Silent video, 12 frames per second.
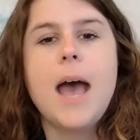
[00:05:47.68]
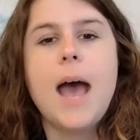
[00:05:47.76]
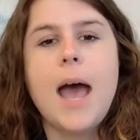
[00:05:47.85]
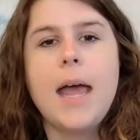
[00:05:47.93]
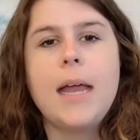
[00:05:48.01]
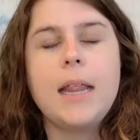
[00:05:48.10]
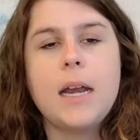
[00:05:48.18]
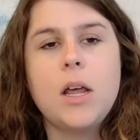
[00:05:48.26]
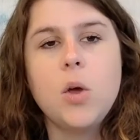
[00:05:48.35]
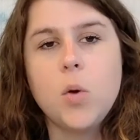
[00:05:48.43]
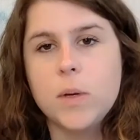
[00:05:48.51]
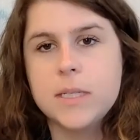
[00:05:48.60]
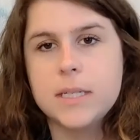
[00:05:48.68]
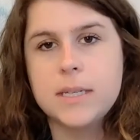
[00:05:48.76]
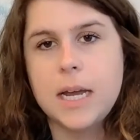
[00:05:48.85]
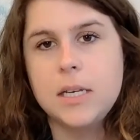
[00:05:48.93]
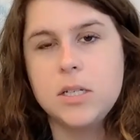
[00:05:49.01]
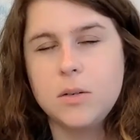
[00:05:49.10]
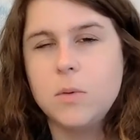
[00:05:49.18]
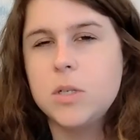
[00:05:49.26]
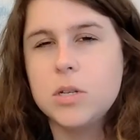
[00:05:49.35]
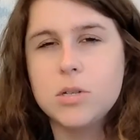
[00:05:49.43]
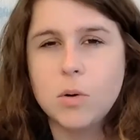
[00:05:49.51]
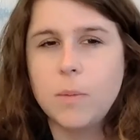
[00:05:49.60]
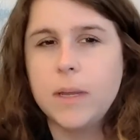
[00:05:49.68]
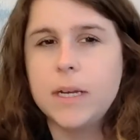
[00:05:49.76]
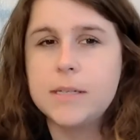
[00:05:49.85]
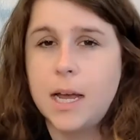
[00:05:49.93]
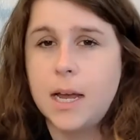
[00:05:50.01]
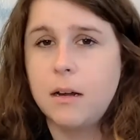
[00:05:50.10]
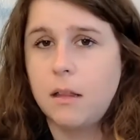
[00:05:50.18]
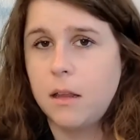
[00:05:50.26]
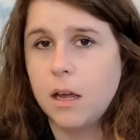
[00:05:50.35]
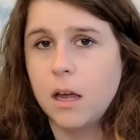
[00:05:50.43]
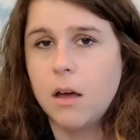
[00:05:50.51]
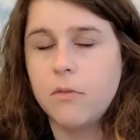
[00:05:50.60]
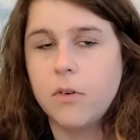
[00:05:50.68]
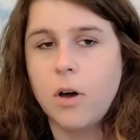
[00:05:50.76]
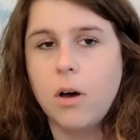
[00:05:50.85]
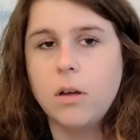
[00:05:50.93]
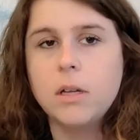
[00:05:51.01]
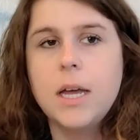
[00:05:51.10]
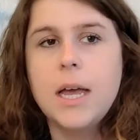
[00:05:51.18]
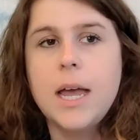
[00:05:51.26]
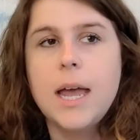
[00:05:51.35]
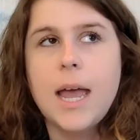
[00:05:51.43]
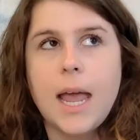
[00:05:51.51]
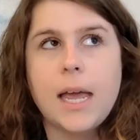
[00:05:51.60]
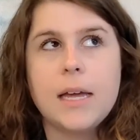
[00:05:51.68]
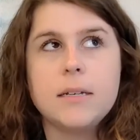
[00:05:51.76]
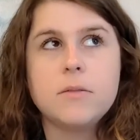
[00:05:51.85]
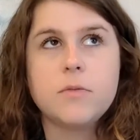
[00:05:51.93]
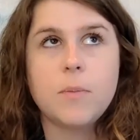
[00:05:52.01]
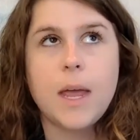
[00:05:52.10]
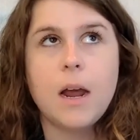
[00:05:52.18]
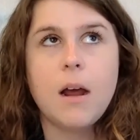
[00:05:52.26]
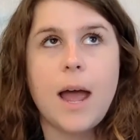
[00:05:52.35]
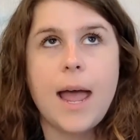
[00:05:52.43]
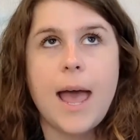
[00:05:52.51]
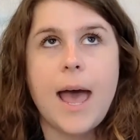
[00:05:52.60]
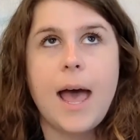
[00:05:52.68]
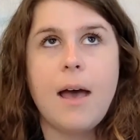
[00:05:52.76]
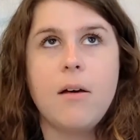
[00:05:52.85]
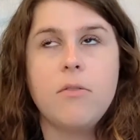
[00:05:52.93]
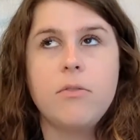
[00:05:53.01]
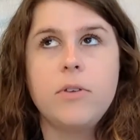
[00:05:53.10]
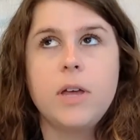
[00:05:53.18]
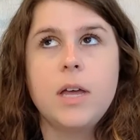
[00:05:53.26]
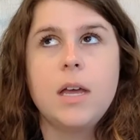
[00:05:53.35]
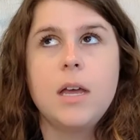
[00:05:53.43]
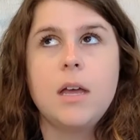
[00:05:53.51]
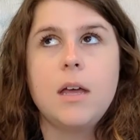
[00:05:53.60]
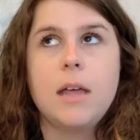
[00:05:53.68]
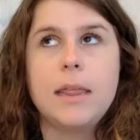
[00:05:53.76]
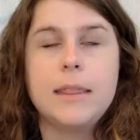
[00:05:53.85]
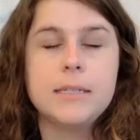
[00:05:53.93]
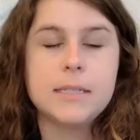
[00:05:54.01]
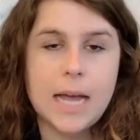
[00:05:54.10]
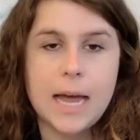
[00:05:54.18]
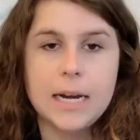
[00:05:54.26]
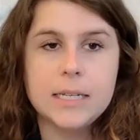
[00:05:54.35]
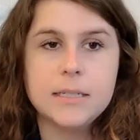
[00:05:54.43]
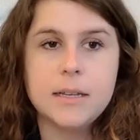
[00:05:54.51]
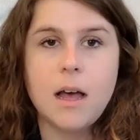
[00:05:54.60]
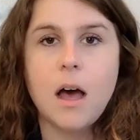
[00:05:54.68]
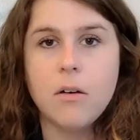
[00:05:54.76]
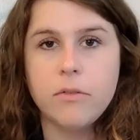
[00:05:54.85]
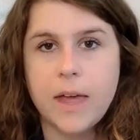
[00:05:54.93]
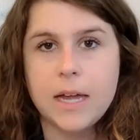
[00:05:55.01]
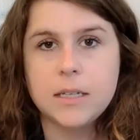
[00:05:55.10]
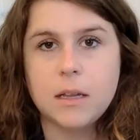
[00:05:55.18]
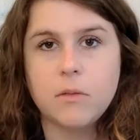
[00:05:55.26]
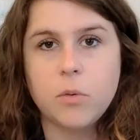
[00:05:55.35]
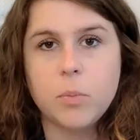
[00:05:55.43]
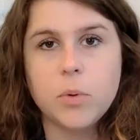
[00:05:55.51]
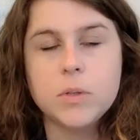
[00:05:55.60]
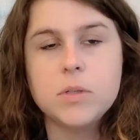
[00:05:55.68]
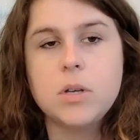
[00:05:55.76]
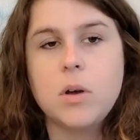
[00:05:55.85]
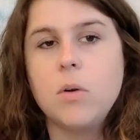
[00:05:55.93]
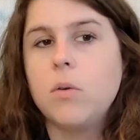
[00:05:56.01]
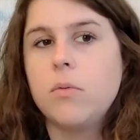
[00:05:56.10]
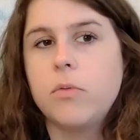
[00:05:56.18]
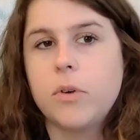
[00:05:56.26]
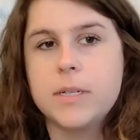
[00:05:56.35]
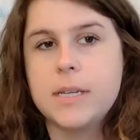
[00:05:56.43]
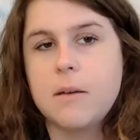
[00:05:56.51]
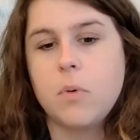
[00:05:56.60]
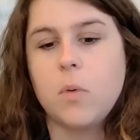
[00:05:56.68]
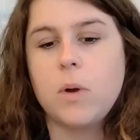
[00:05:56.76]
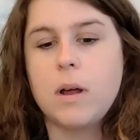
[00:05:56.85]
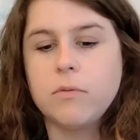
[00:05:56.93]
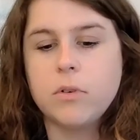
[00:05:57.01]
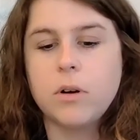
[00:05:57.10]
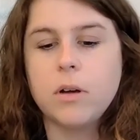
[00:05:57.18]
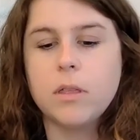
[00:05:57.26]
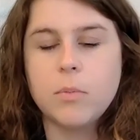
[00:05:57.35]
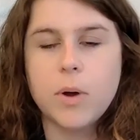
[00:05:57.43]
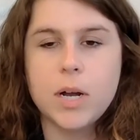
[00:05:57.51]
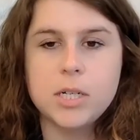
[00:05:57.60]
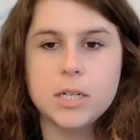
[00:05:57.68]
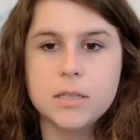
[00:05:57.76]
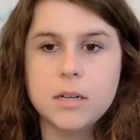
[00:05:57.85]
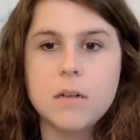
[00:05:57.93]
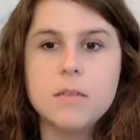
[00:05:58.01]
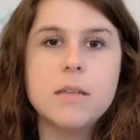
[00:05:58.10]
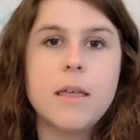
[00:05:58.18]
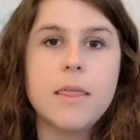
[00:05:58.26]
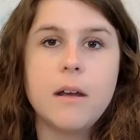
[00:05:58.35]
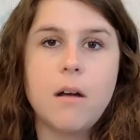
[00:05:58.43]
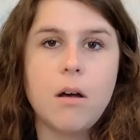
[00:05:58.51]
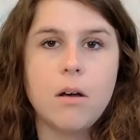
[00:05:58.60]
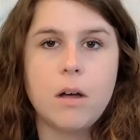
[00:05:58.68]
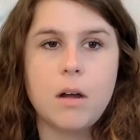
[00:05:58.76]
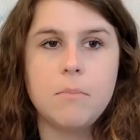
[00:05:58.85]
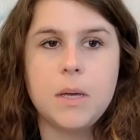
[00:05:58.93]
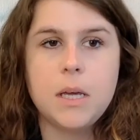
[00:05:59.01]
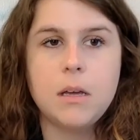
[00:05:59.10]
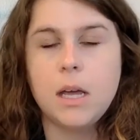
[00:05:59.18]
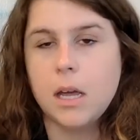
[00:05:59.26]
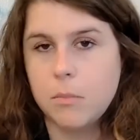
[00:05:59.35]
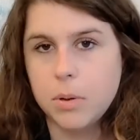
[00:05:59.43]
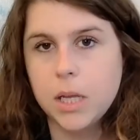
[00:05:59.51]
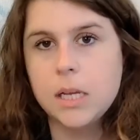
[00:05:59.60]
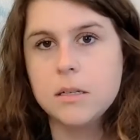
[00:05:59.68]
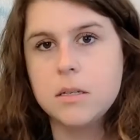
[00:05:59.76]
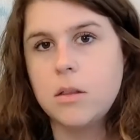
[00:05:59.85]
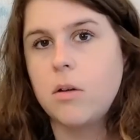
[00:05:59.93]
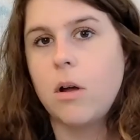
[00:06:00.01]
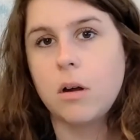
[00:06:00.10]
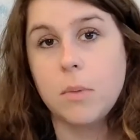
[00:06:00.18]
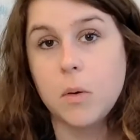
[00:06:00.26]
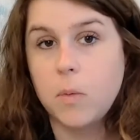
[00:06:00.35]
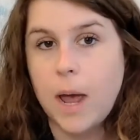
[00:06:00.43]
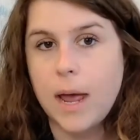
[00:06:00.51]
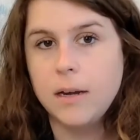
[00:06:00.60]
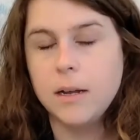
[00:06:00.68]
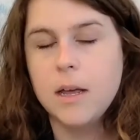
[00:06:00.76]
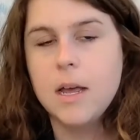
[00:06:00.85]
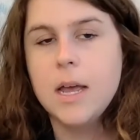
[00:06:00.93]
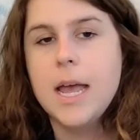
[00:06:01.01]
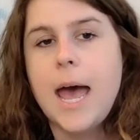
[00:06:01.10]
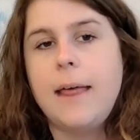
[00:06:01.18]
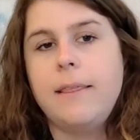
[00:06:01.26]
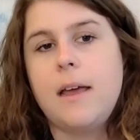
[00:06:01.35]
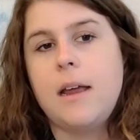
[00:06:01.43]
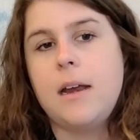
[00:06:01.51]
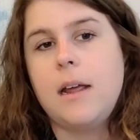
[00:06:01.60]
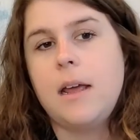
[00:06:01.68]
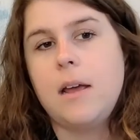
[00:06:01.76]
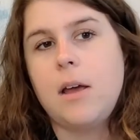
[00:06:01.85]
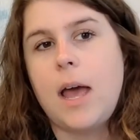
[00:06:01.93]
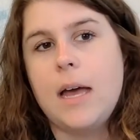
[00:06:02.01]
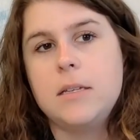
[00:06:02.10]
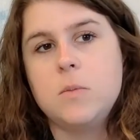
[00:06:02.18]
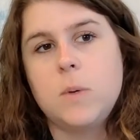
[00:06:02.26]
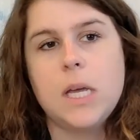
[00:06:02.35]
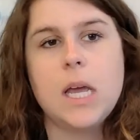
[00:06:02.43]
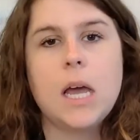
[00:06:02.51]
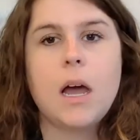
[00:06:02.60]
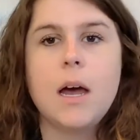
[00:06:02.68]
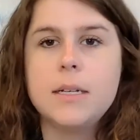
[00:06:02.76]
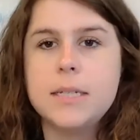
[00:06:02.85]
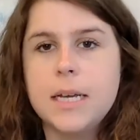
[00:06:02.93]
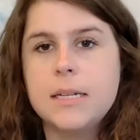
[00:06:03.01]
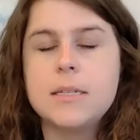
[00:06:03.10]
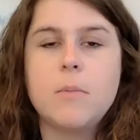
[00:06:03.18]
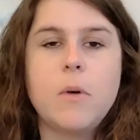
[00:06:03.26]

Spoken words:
and then who it's assigned to, which is normally assigned on the kickoff call. And from there, I have the status of that deliverable. So for example, whenever the project starts, they're all going to be incomplete. So they're all going to be red. And then as we get content, some